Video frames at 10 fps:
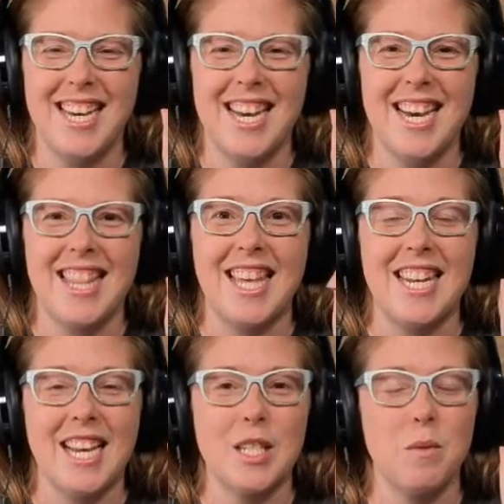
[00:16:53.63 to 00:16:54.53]
Then
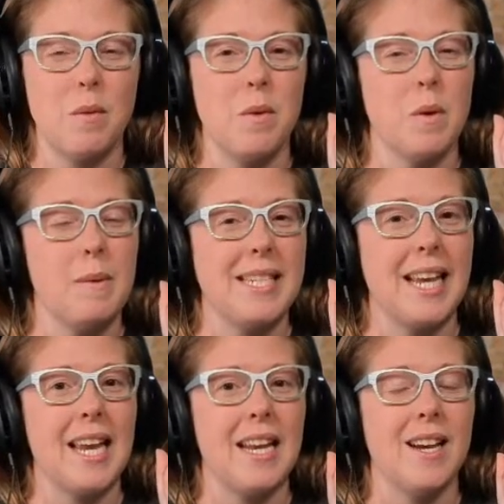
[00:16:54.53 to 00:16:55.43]
next week we will be
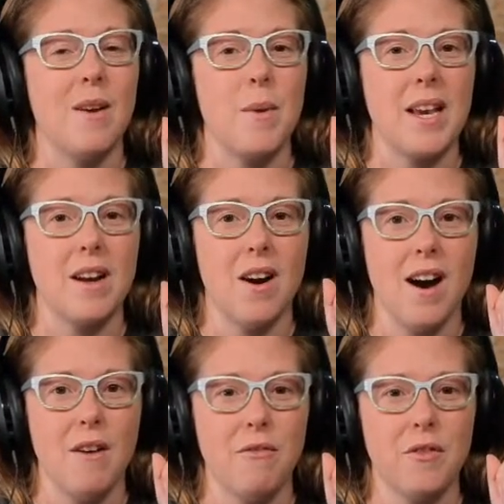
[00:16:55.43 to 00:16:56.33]
taking a week
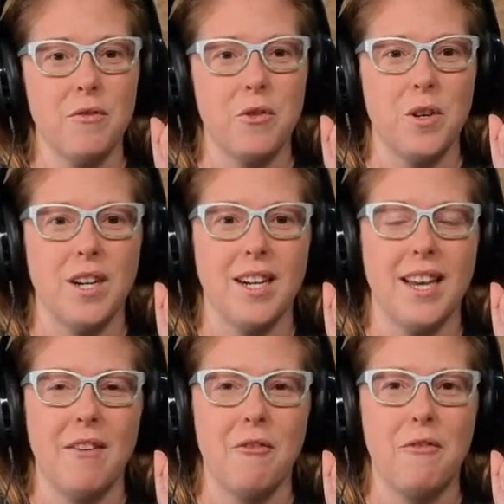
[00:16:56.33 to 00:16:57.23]
off for
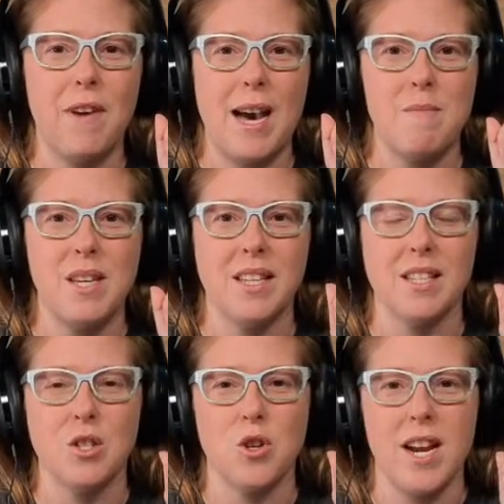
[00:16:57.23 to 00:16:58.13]
a
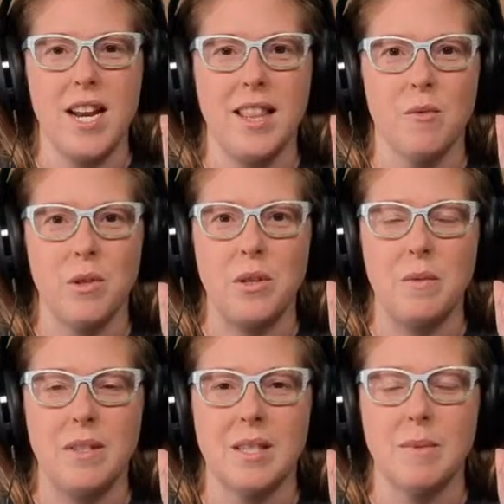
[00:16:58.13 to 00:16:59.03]
fabulous training that we're doing
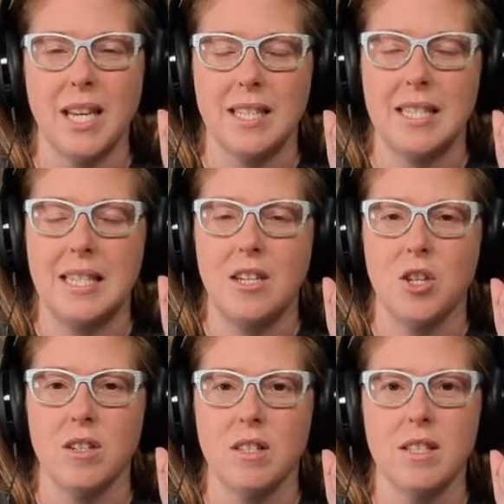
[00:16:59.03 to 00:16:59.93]
with some Texas
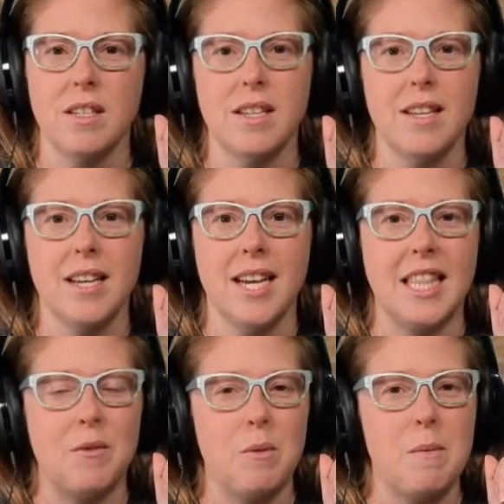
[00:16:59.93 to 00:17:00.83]
teachers, and
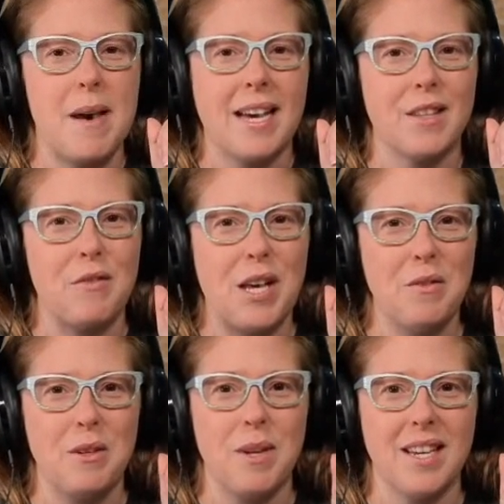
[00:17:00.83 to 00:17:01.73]
then we'll be back the
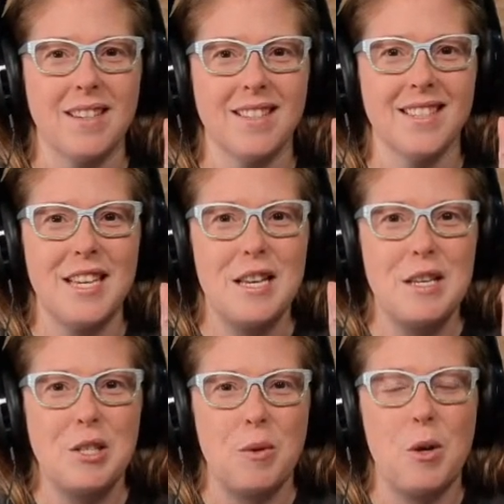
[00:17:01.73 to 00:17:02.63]
following week.
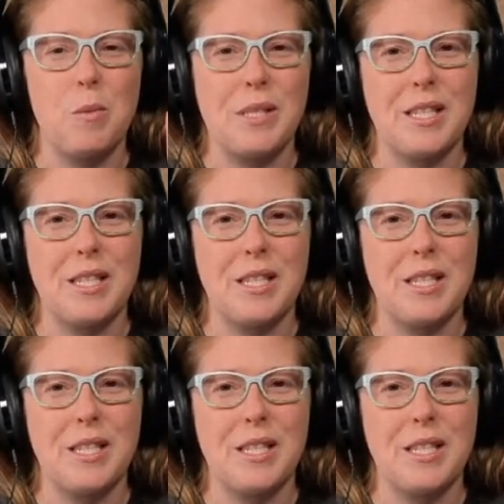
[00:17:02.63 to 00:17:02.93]
So we hope we'll see you